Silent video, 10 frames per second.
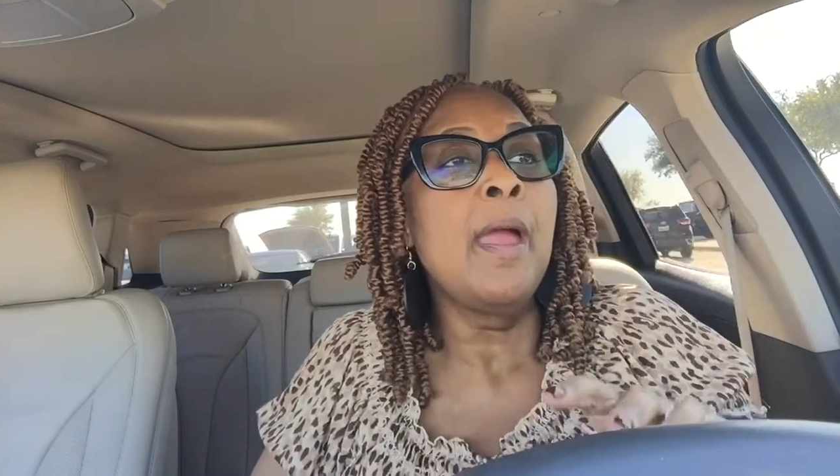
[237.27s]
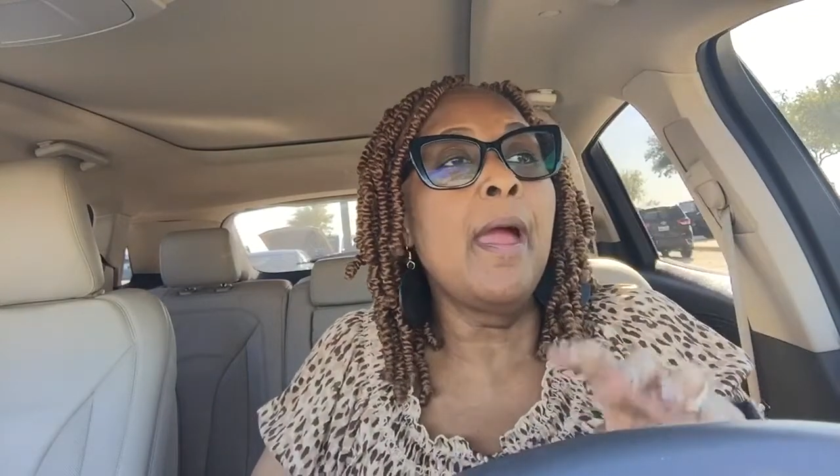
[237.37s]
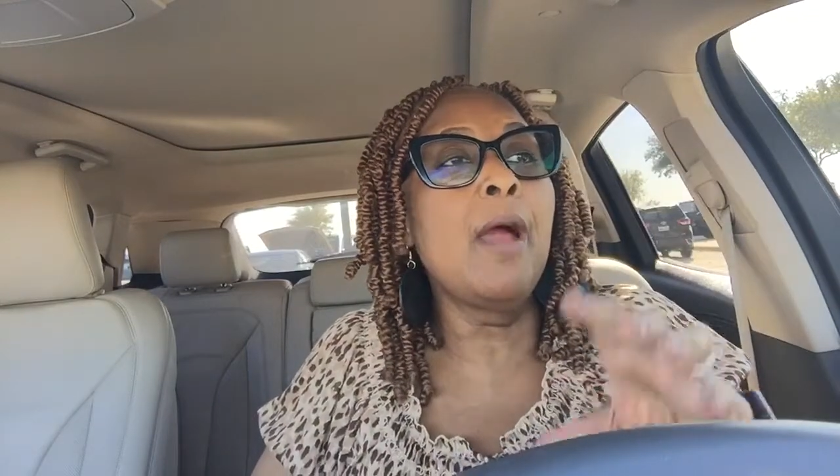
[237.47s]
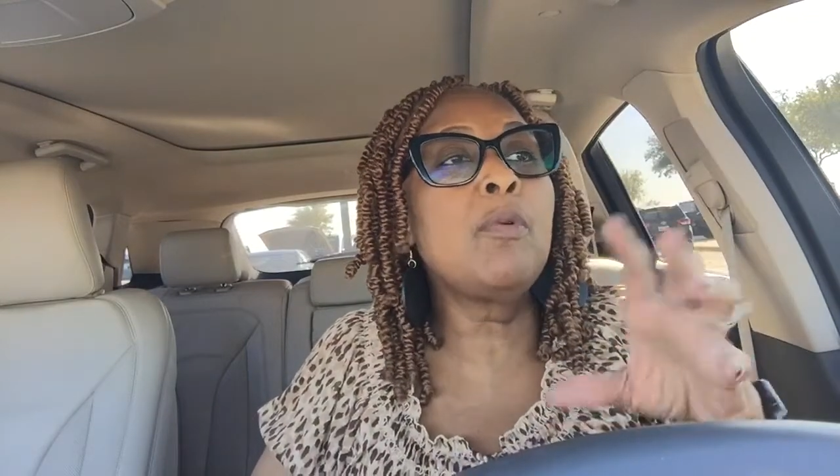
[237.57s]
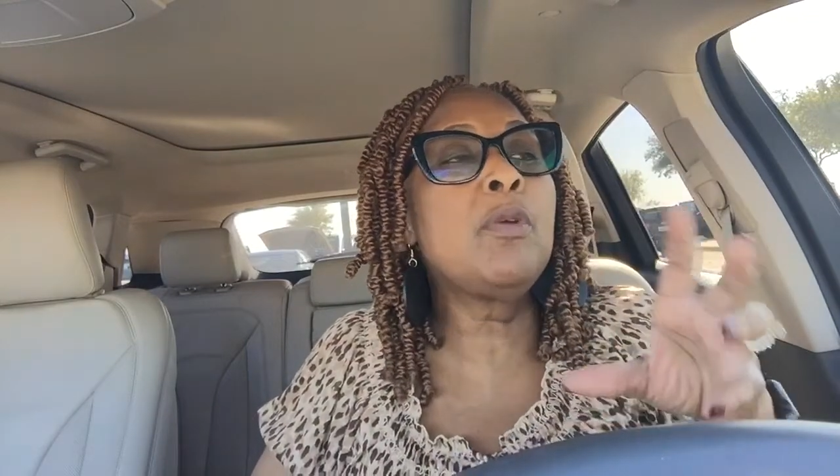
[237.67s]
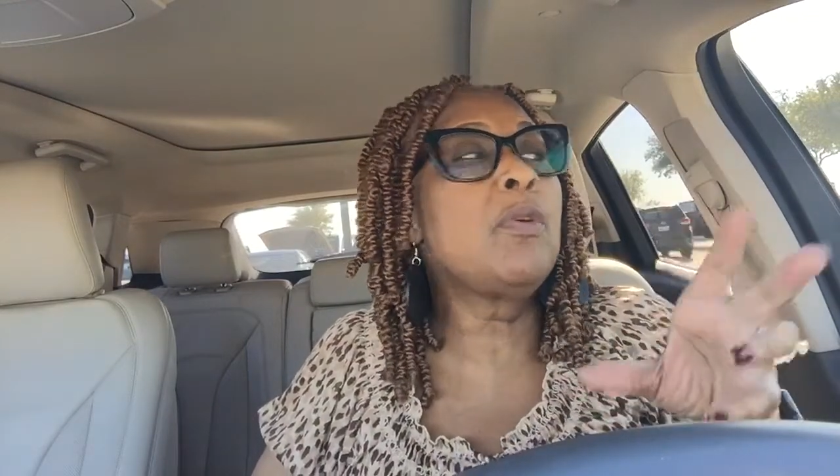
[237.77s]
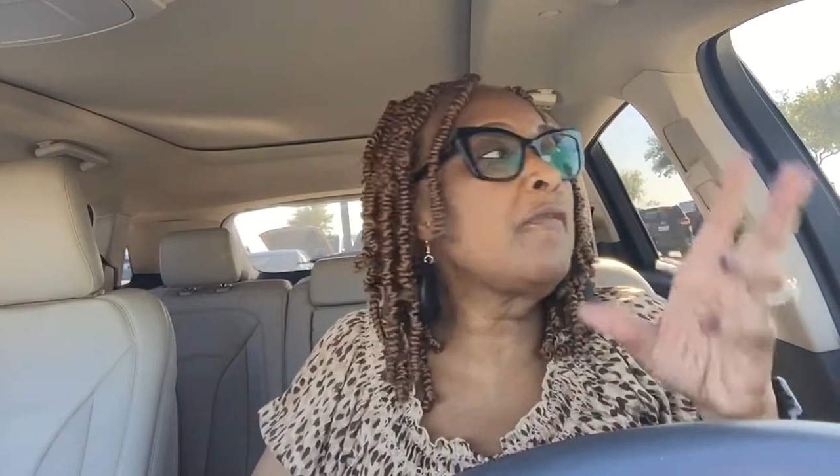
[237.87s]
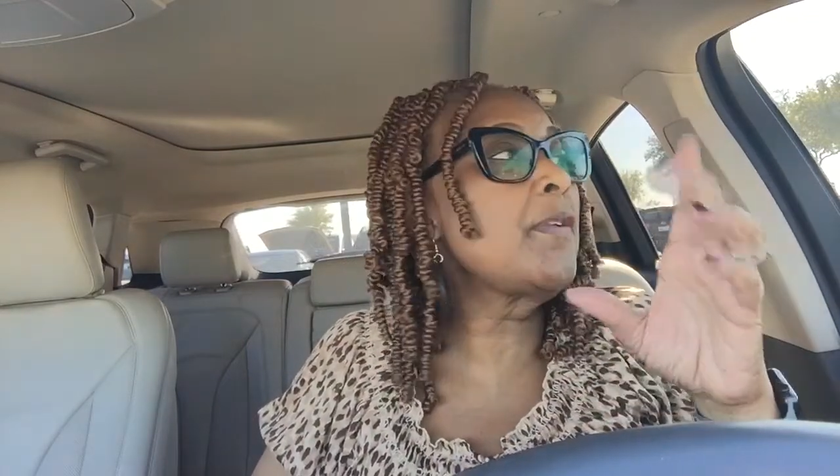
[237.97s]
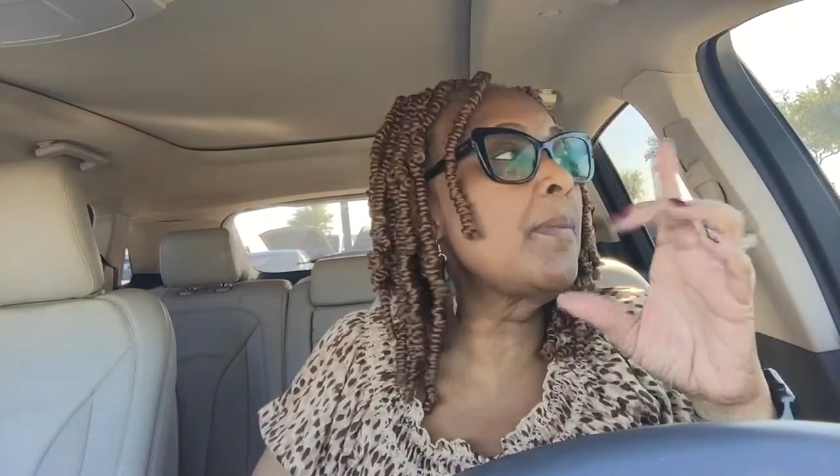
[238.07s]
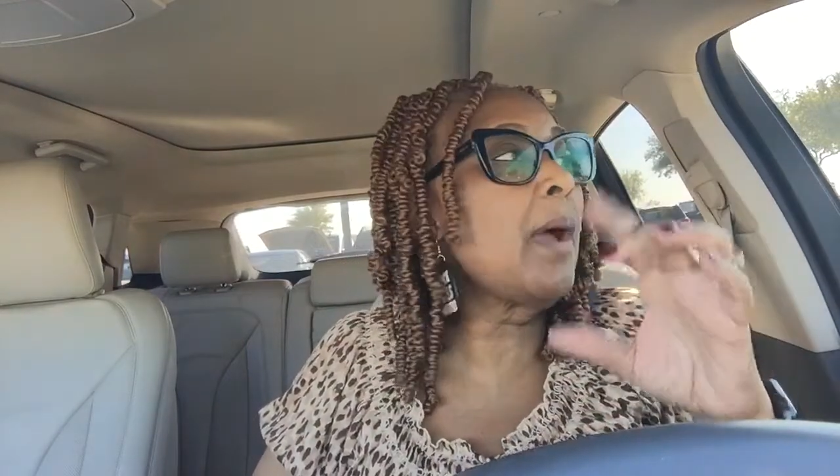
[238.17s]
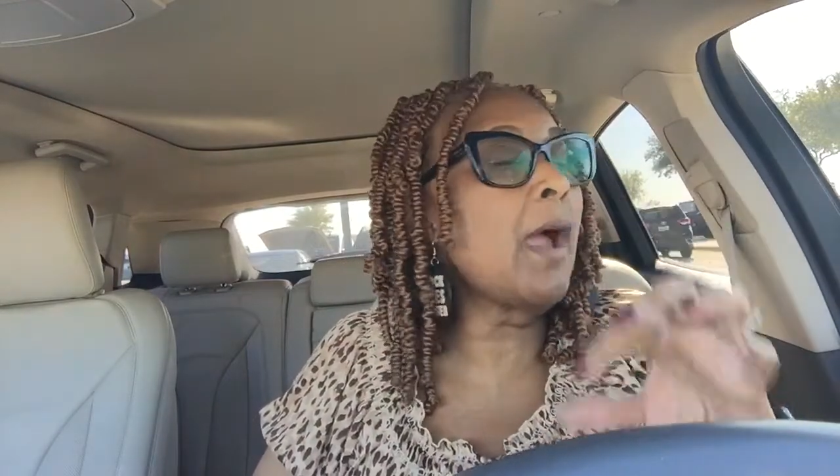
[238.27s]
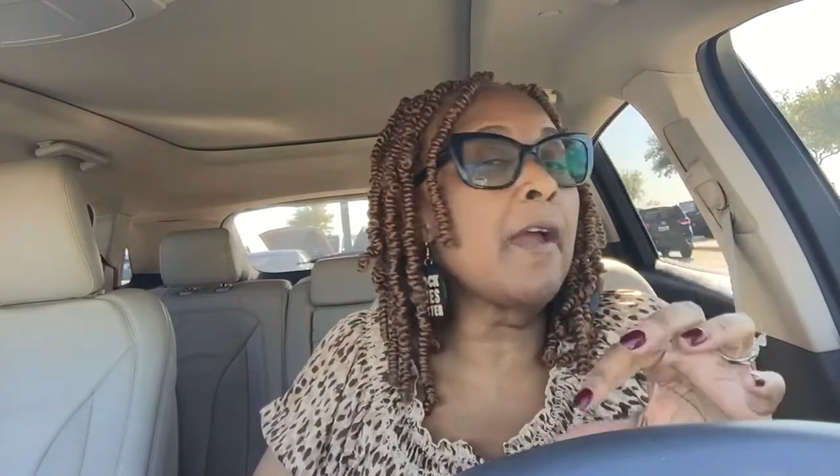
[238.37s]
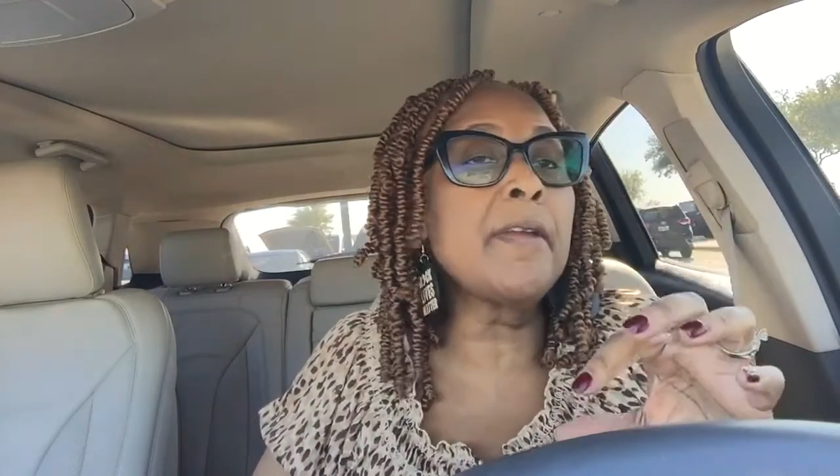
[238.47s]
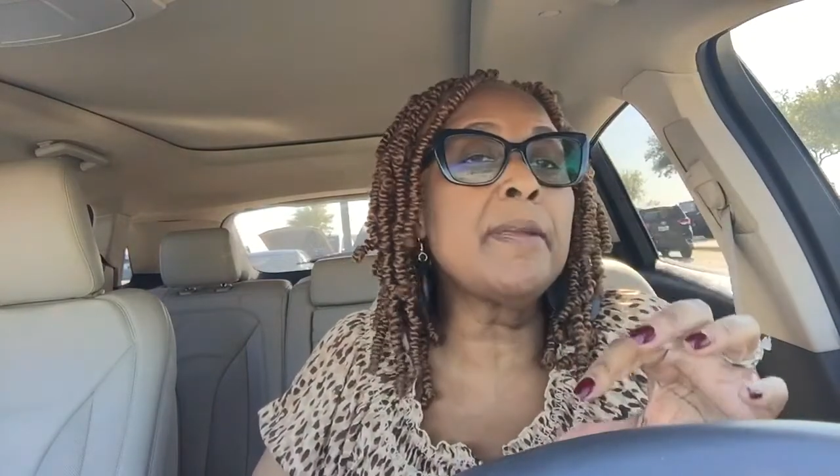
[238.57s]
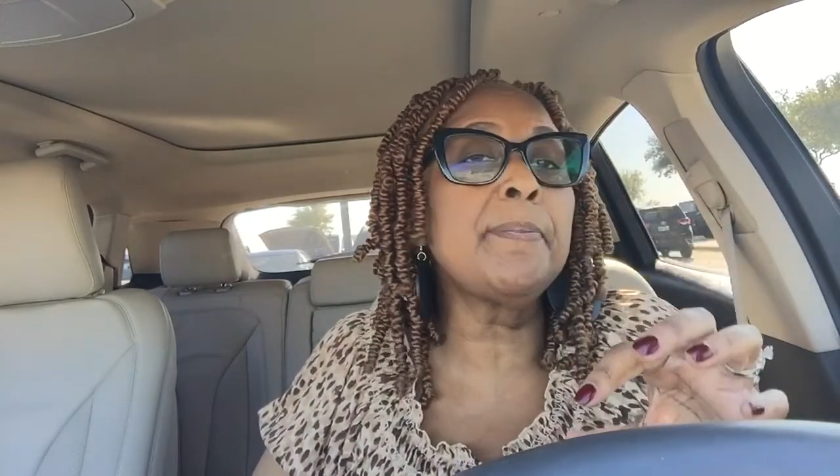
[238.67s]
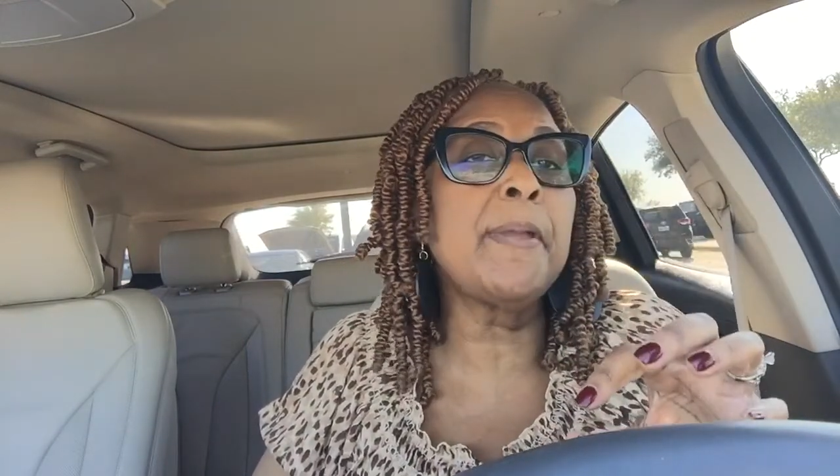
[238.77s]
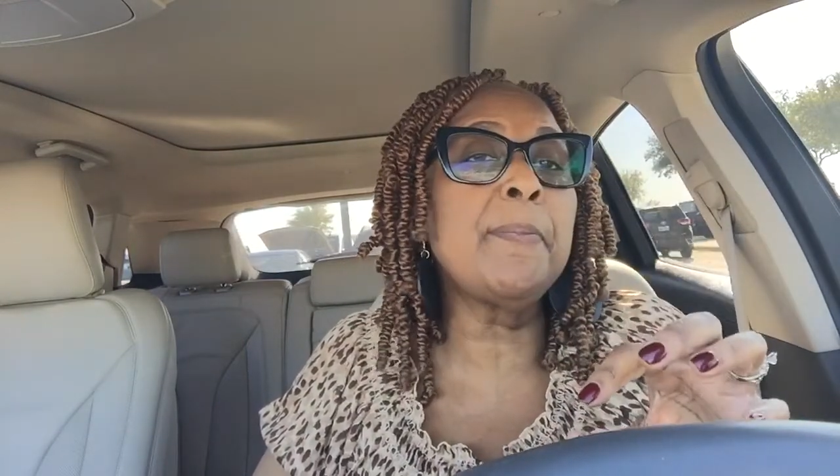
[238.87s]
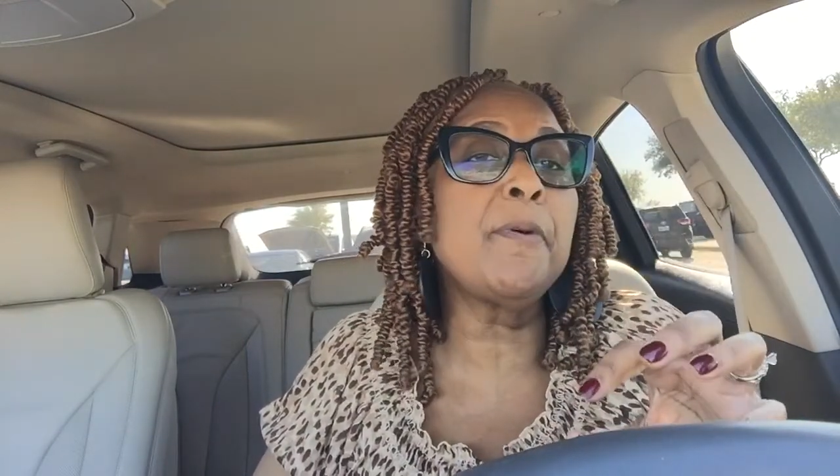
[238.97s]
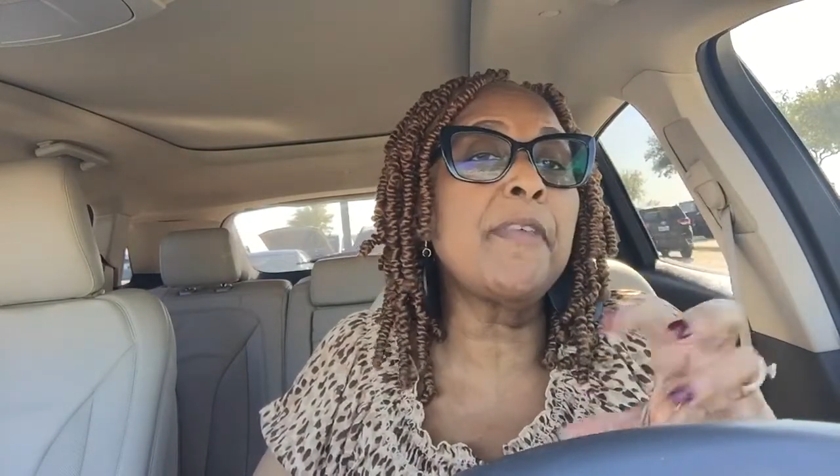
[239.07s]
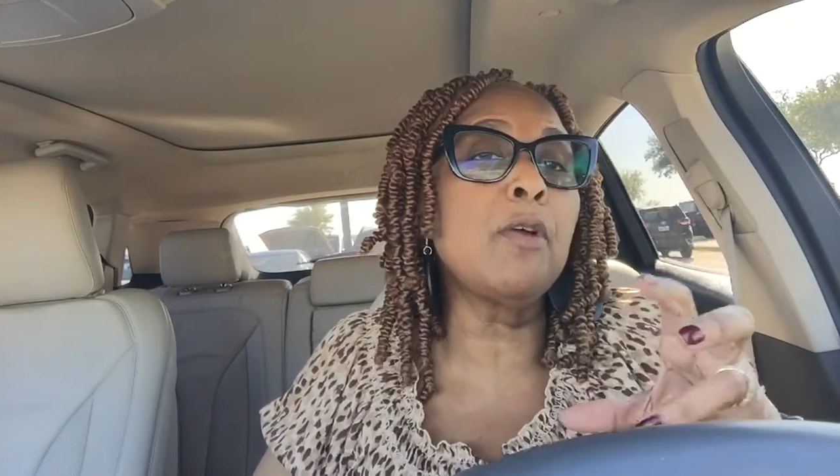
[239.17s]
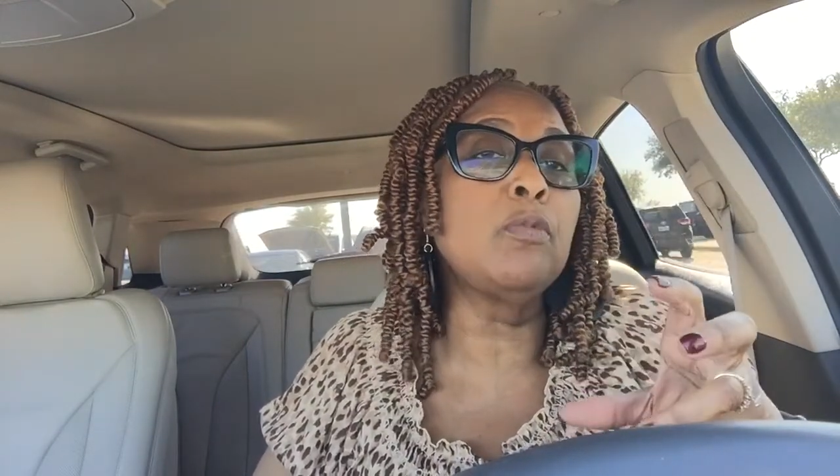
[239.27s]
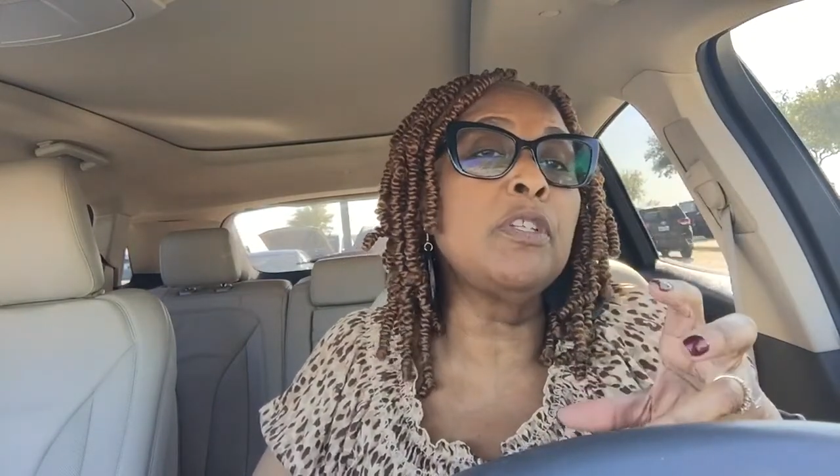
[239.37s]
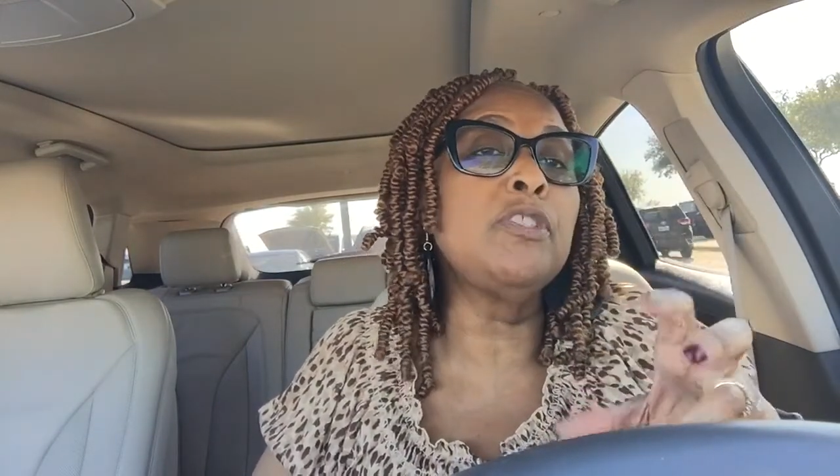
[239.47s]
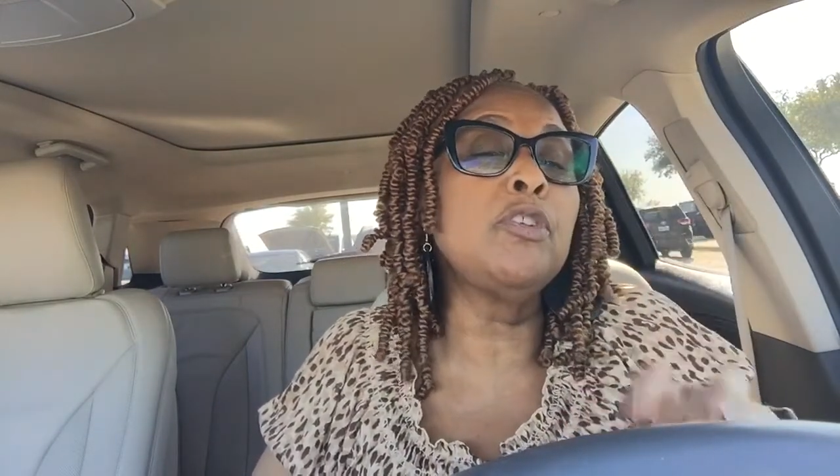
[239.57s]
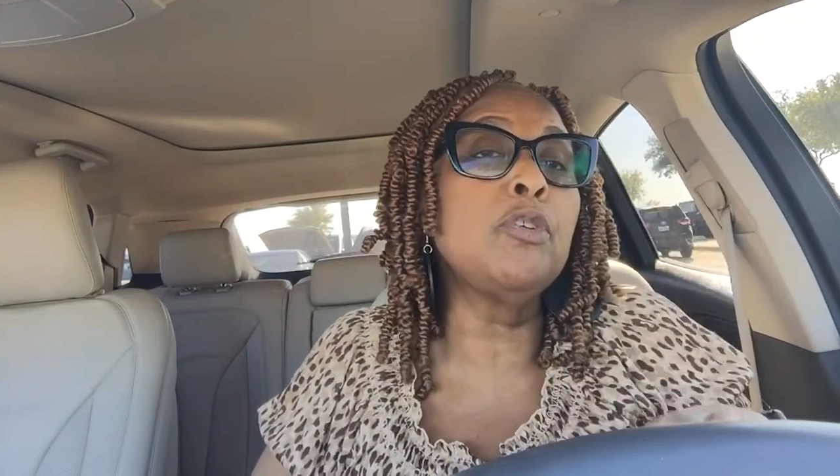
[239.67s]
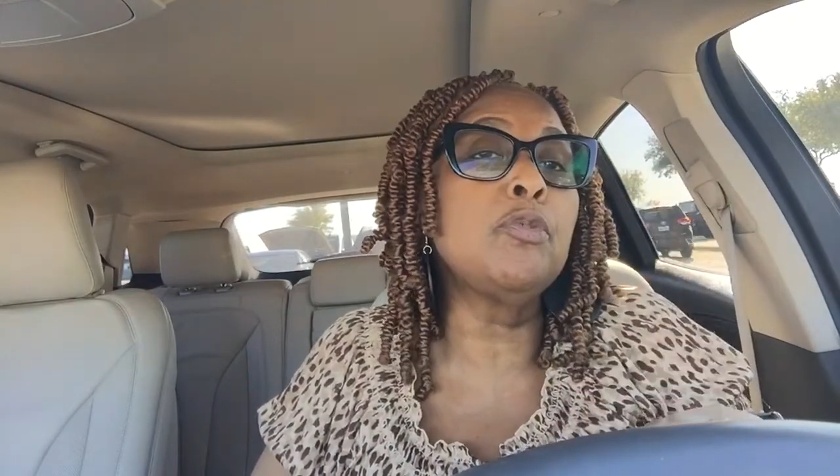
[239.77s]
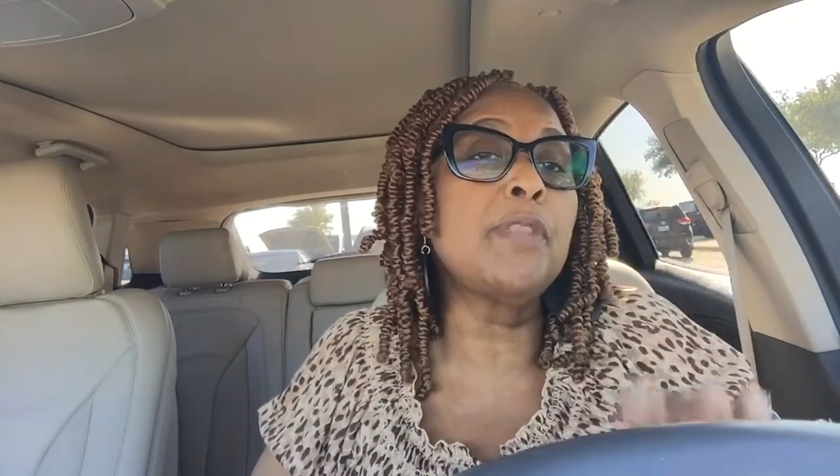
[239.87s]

how we went from hiring people that we knew,